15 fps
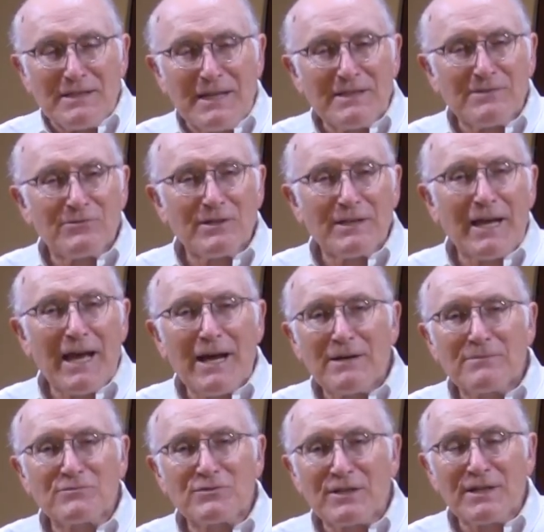That's really how
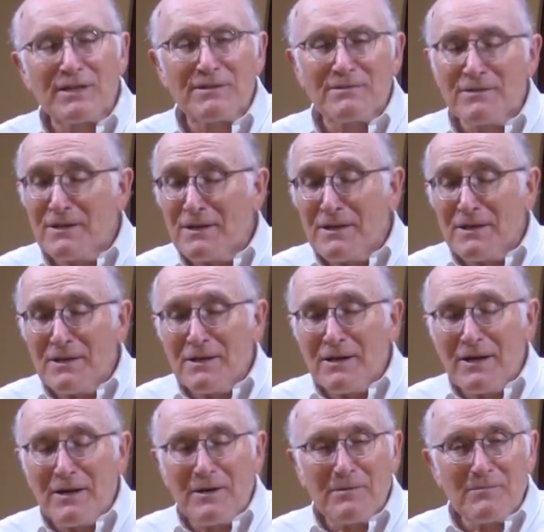I'm seeing
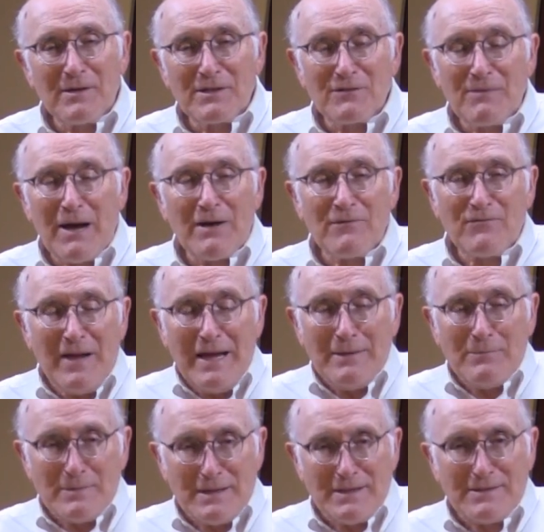much of my
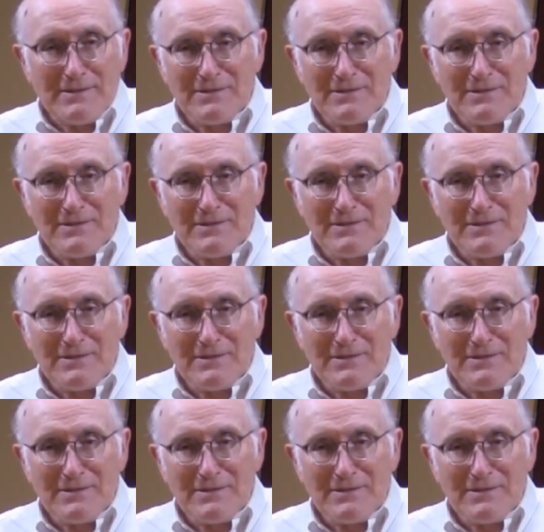family